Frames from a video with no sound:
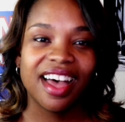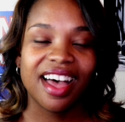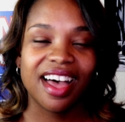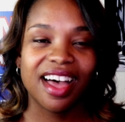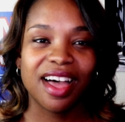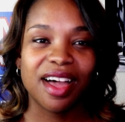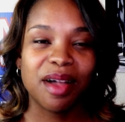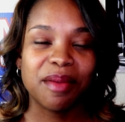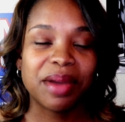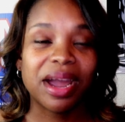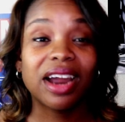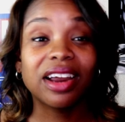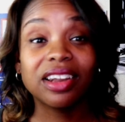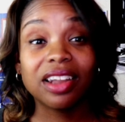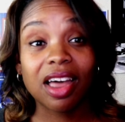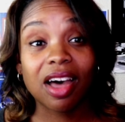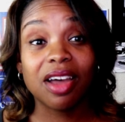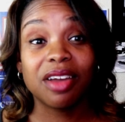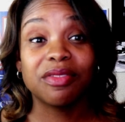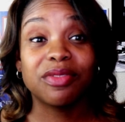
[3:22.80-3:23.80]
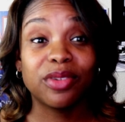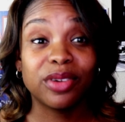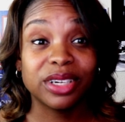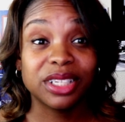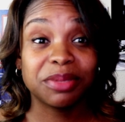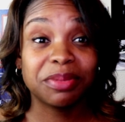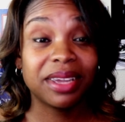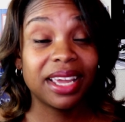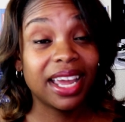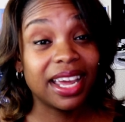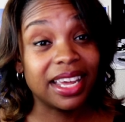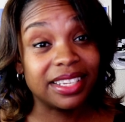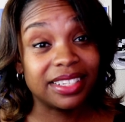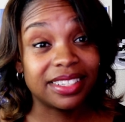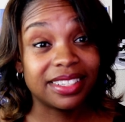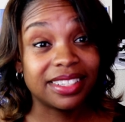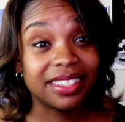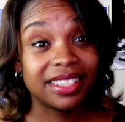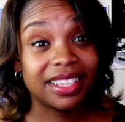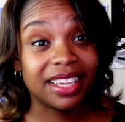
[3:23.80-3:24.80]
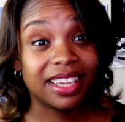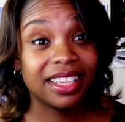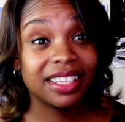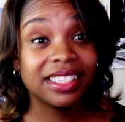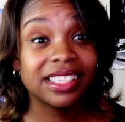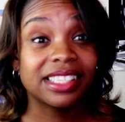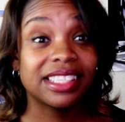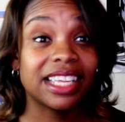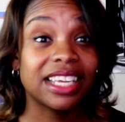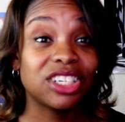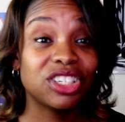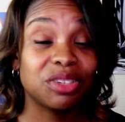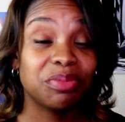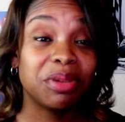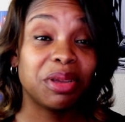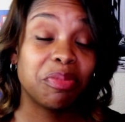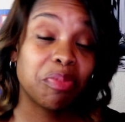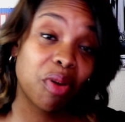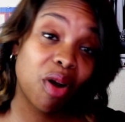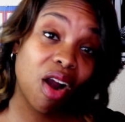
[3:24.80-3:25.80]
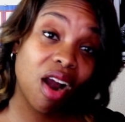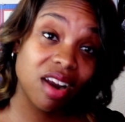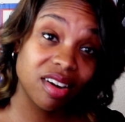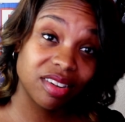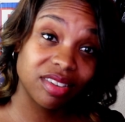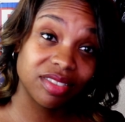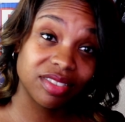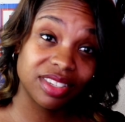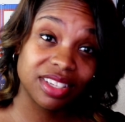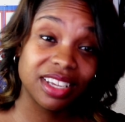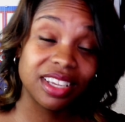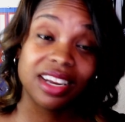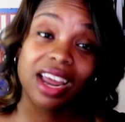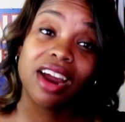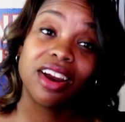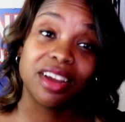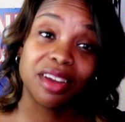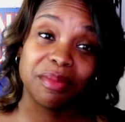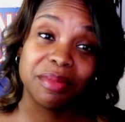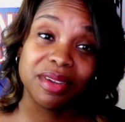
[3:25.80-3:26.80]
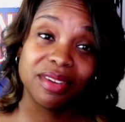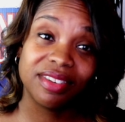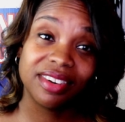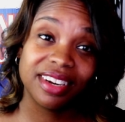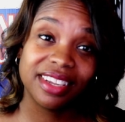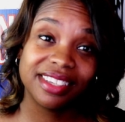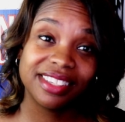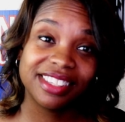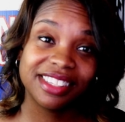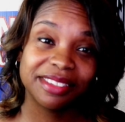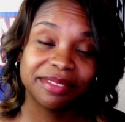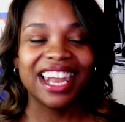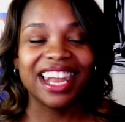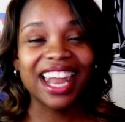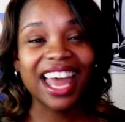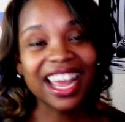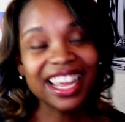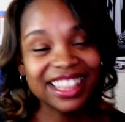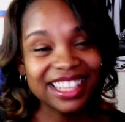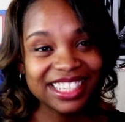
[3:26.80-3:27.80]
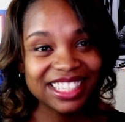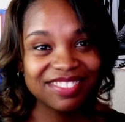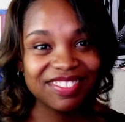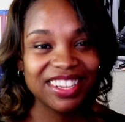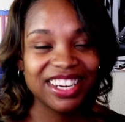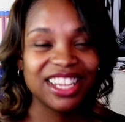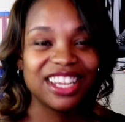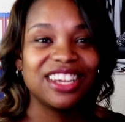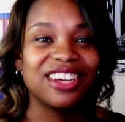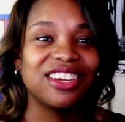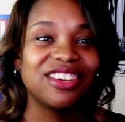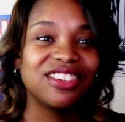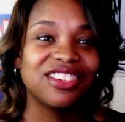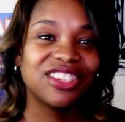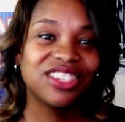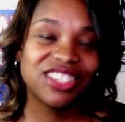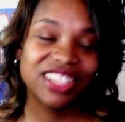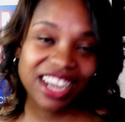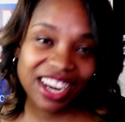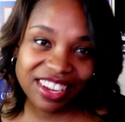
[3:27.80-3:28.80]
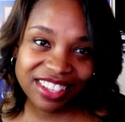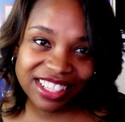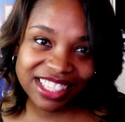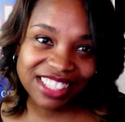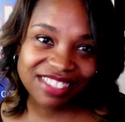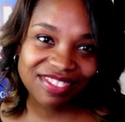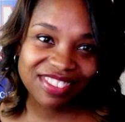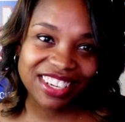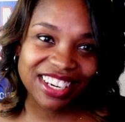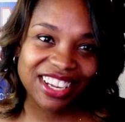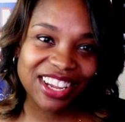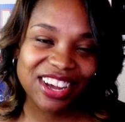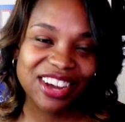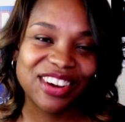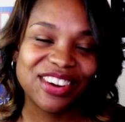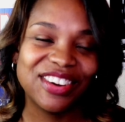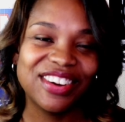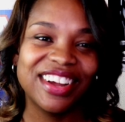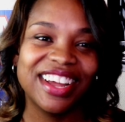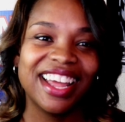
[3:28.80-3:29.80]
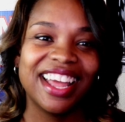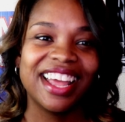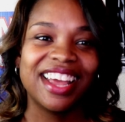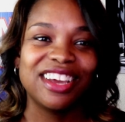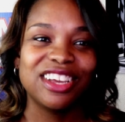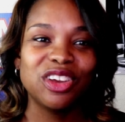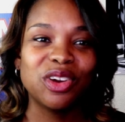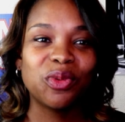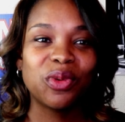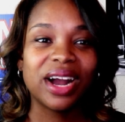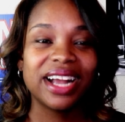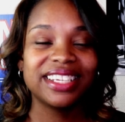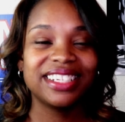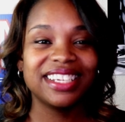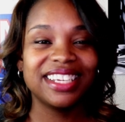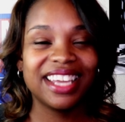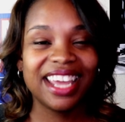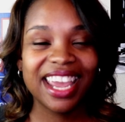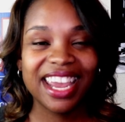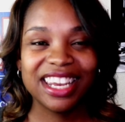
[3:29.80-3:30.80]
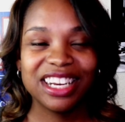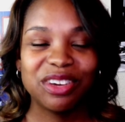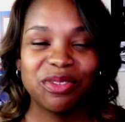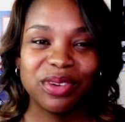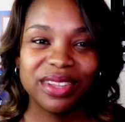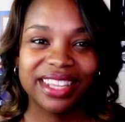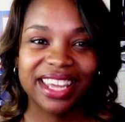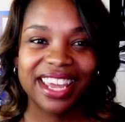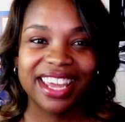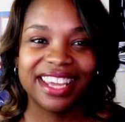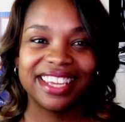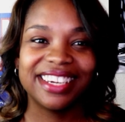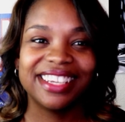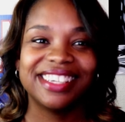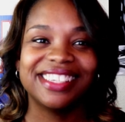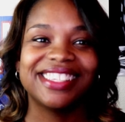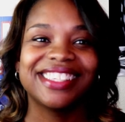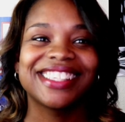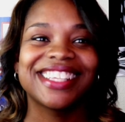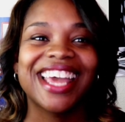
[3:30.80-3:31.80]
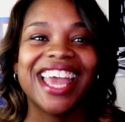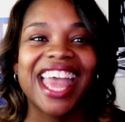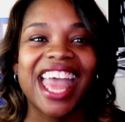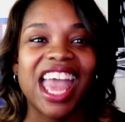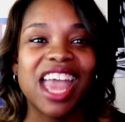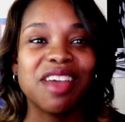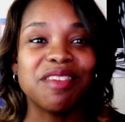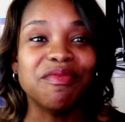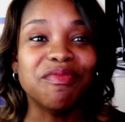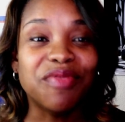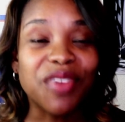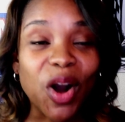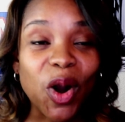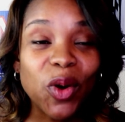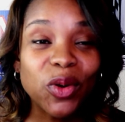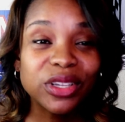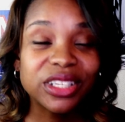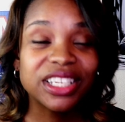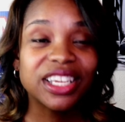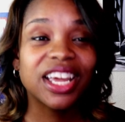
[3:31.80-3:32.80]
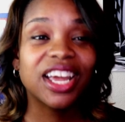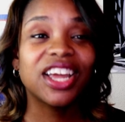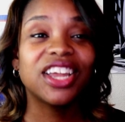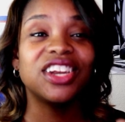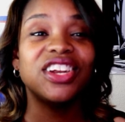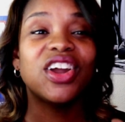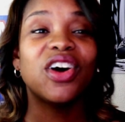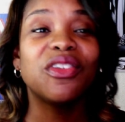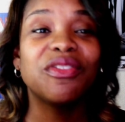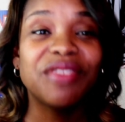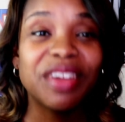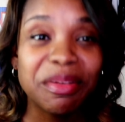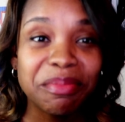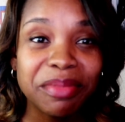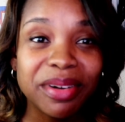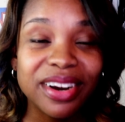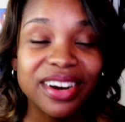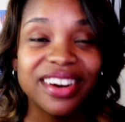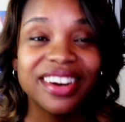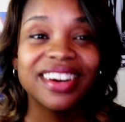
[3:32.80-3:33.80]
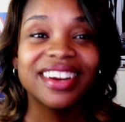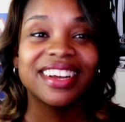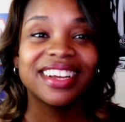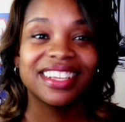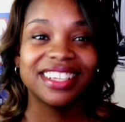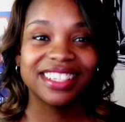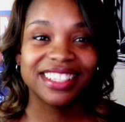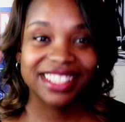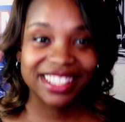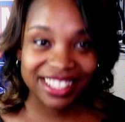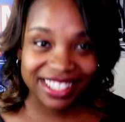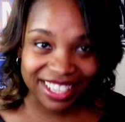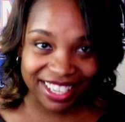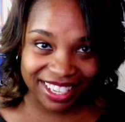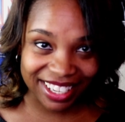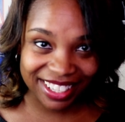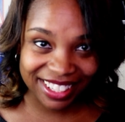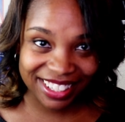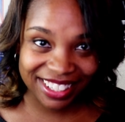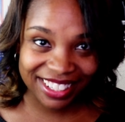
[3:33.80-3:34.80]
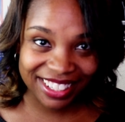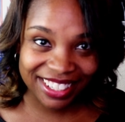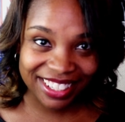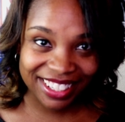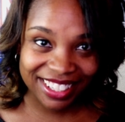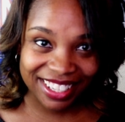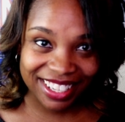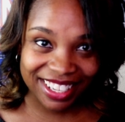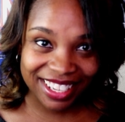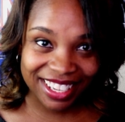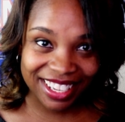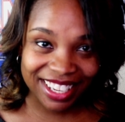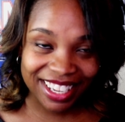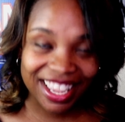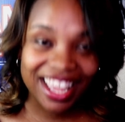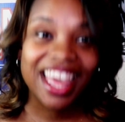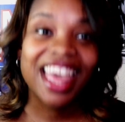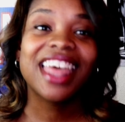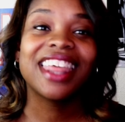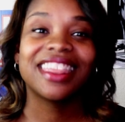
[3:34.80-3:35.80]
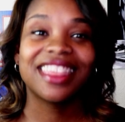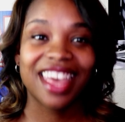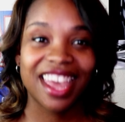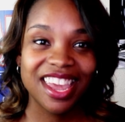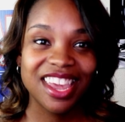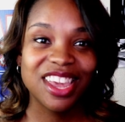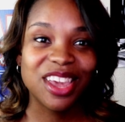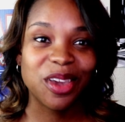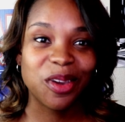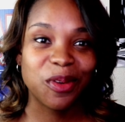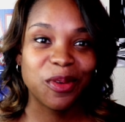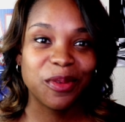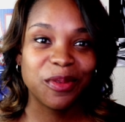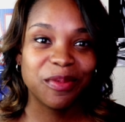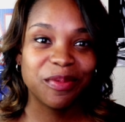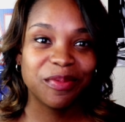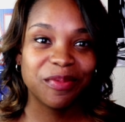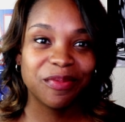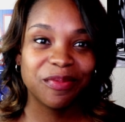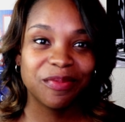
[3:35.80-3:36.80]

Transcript: our law enforcement agency. They should be partners in our communities. Like this video, share this video. You're watching Candid with Candice, and vote November 6th. Thank you.